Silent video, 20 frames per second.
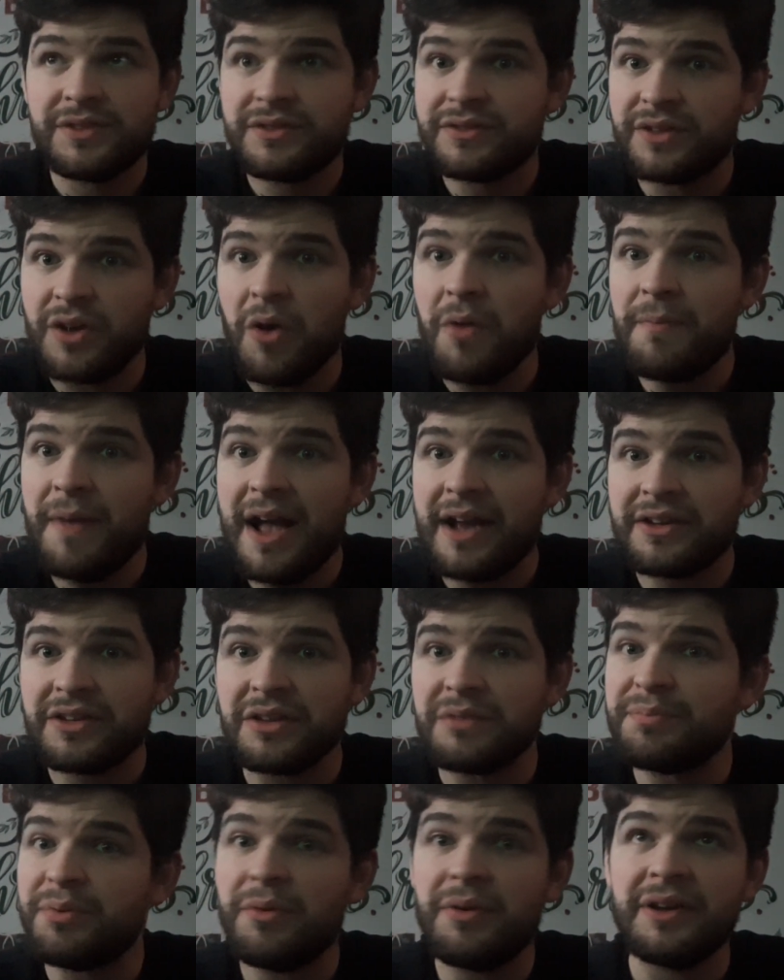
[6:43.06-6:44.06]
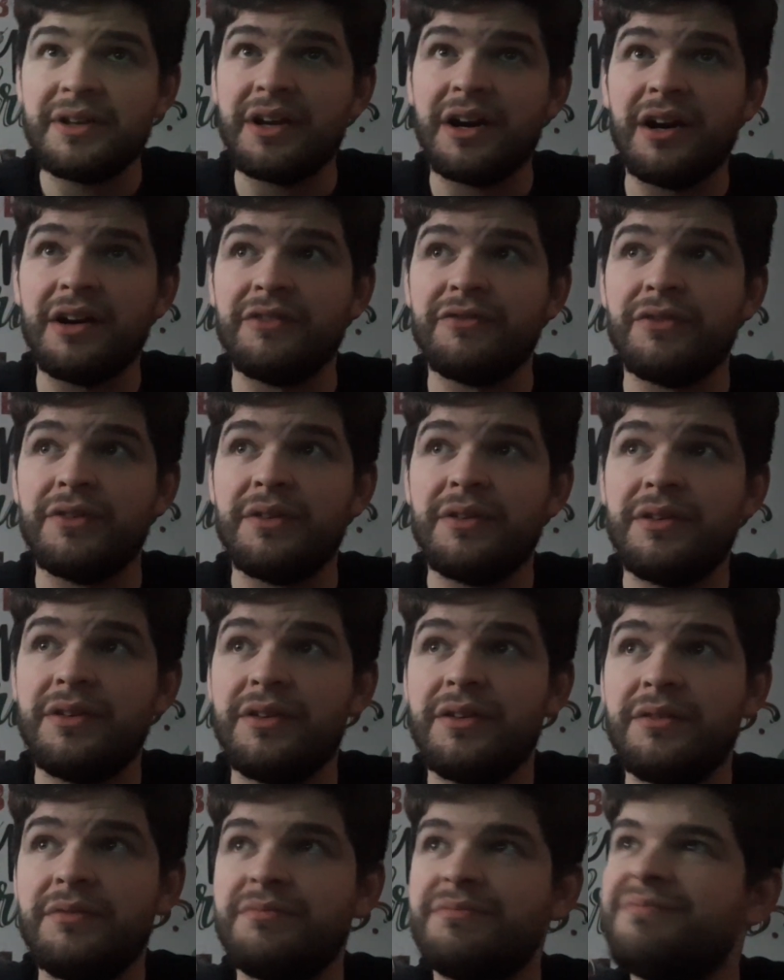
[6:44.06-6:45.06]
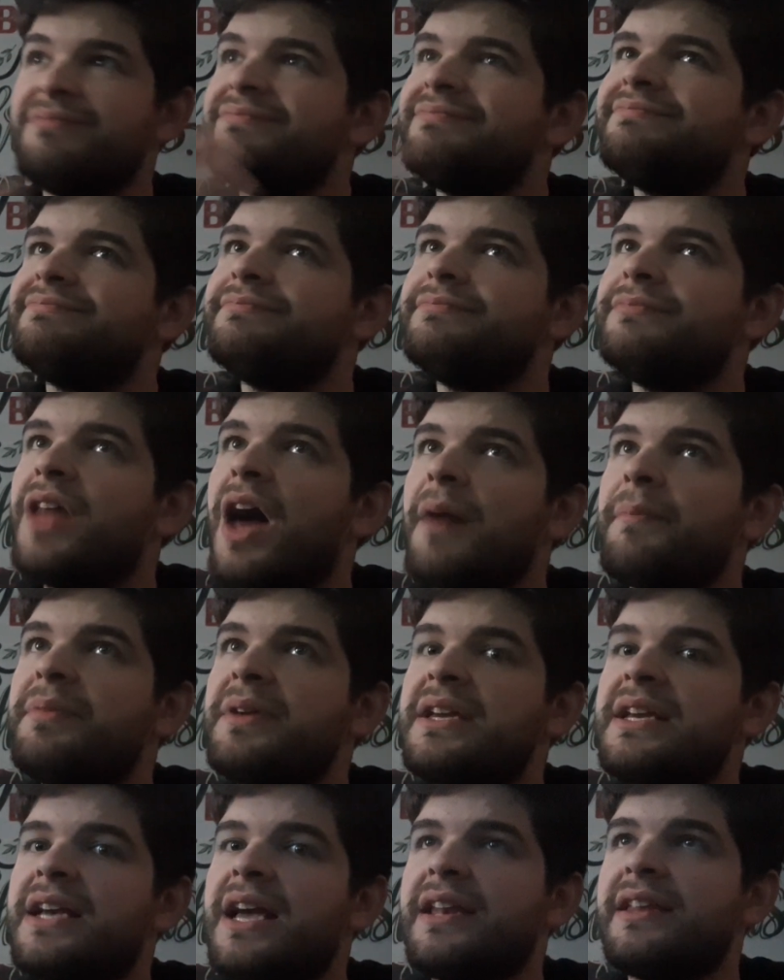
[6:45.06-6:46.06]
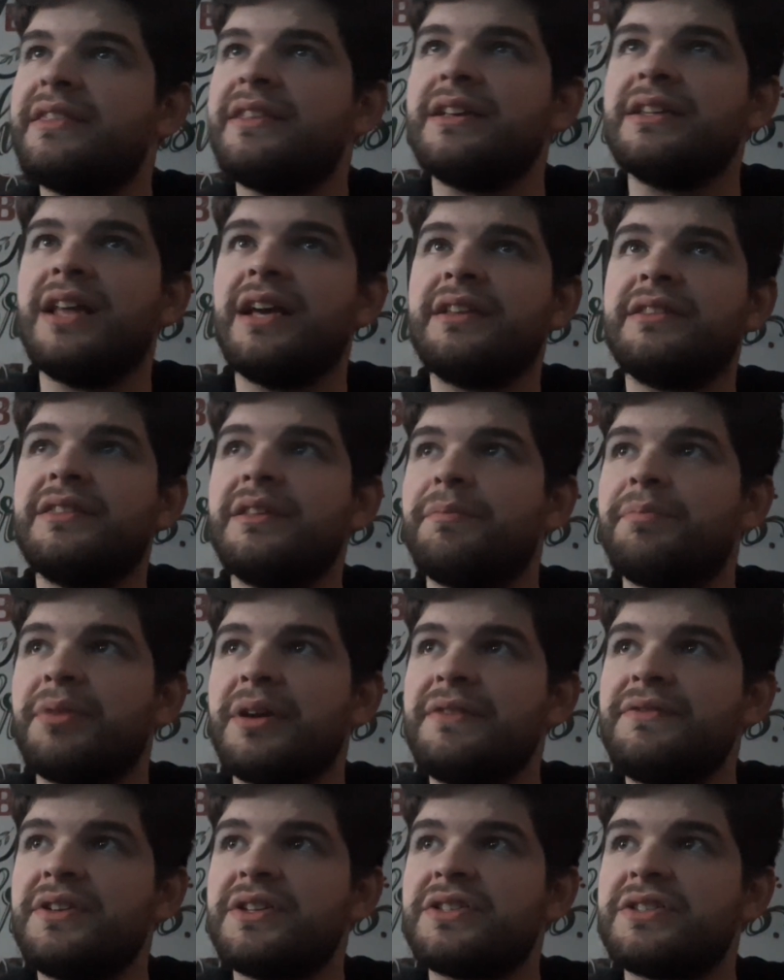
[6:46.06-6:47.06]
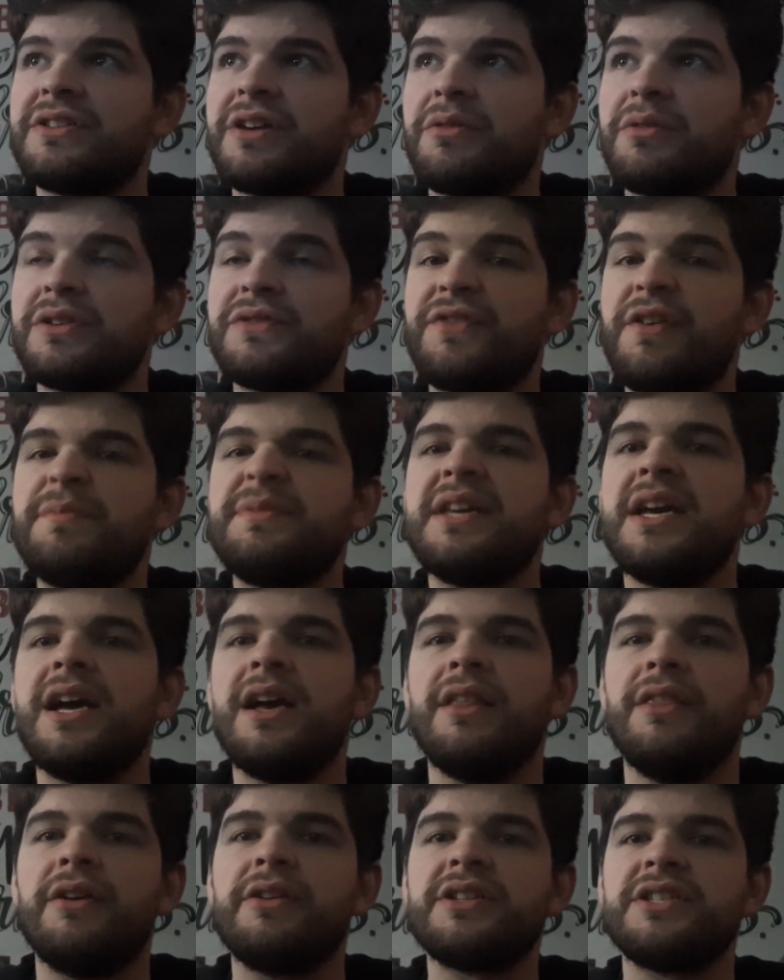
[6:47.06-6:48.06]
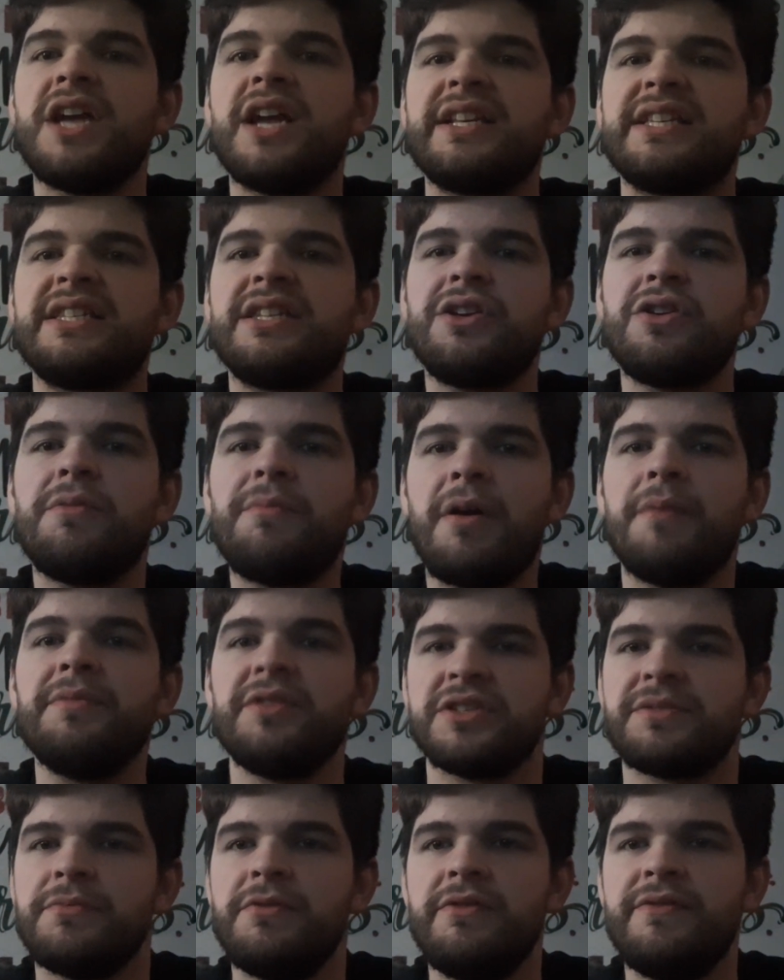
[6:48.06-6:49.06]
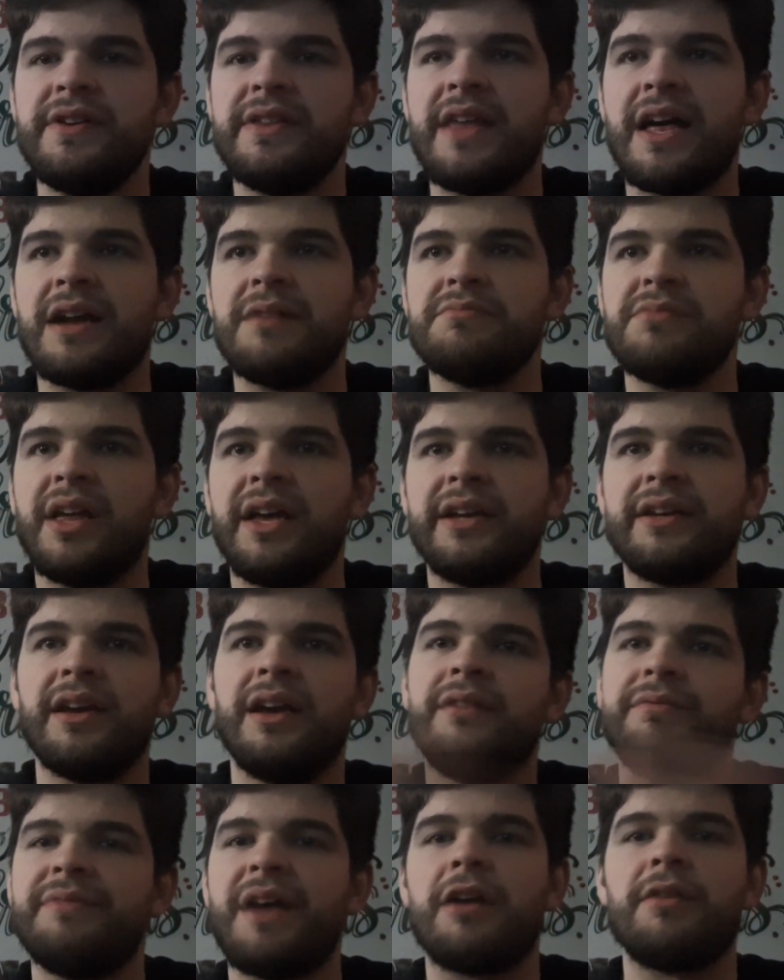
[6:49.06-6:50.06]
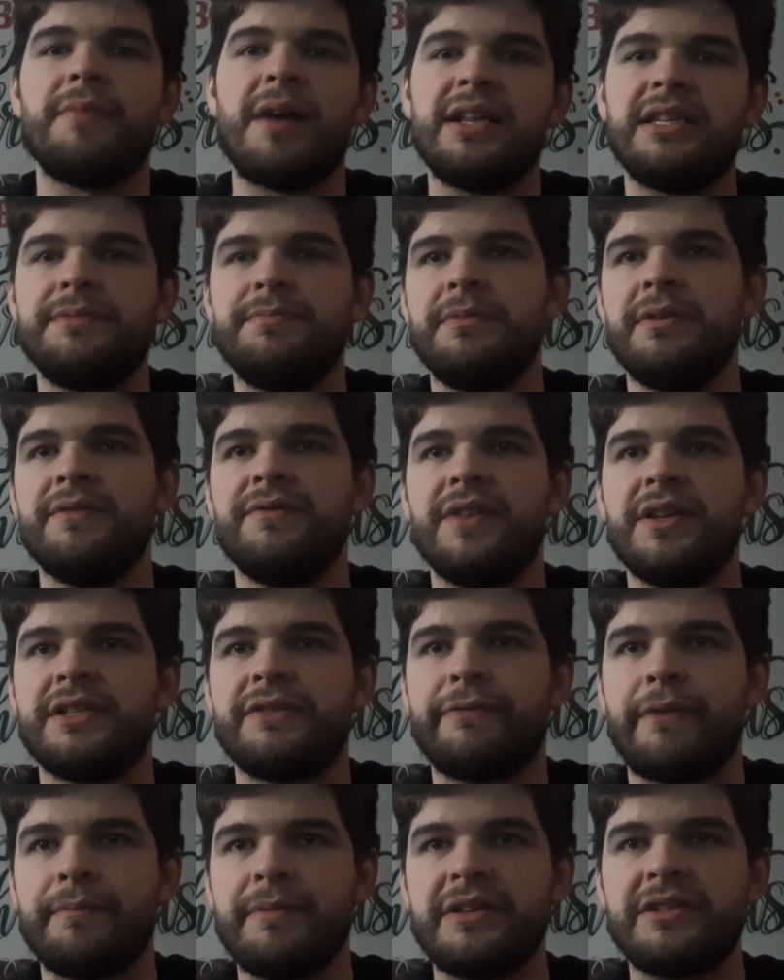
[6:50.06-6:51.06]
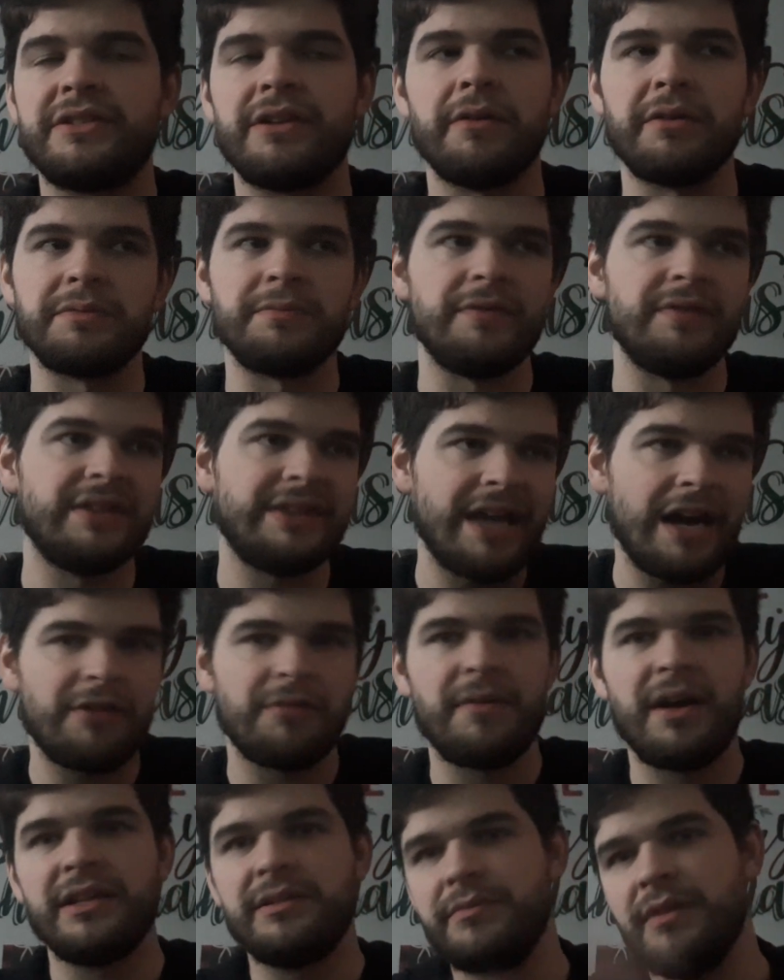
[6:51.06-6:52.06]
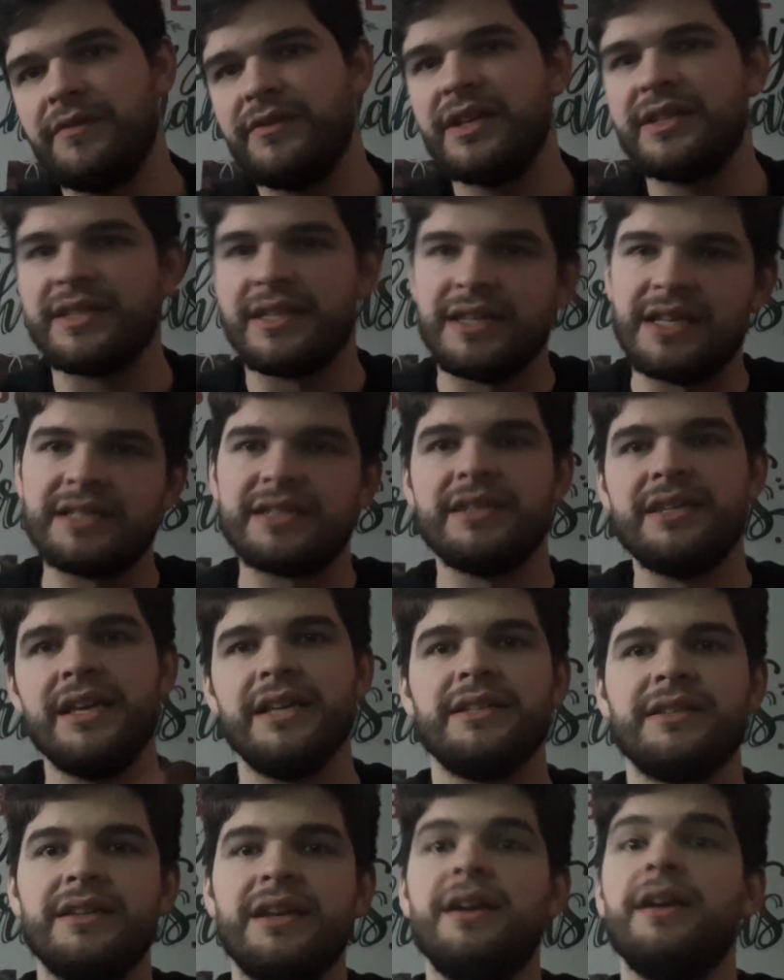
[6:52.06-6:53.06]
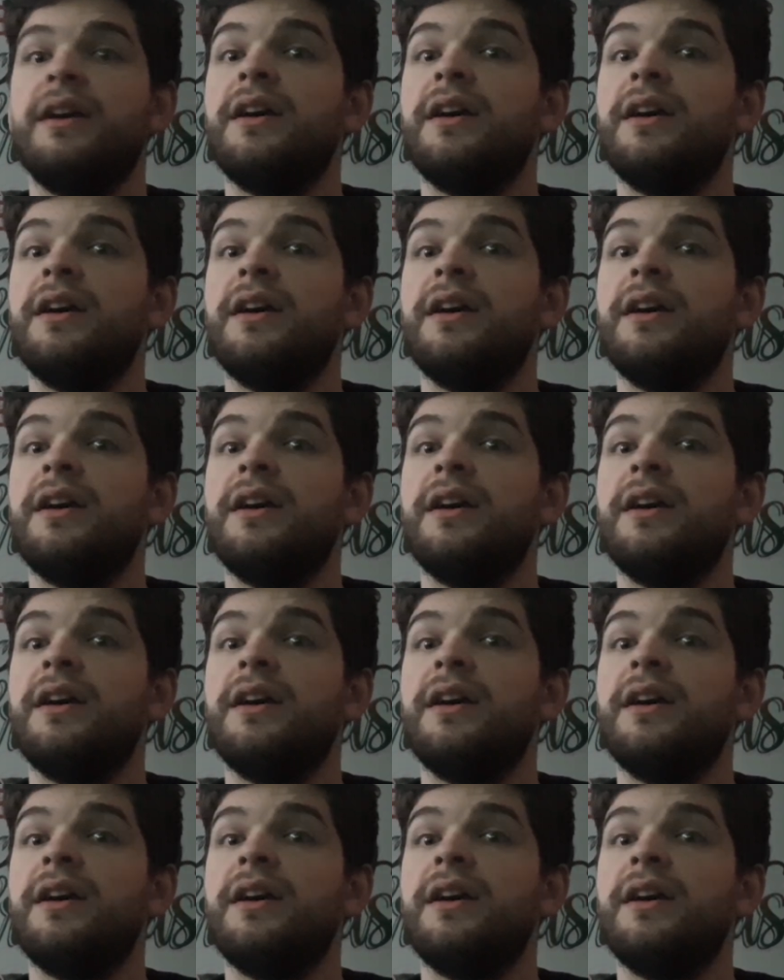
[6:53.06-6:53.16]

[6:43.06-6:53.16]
going back to the point of not being anything like the previous Star Wars films, there's not a single moment in this movie that I'm like, that reminds me of this from this Star Wars movie. That reminds me of this and this and this.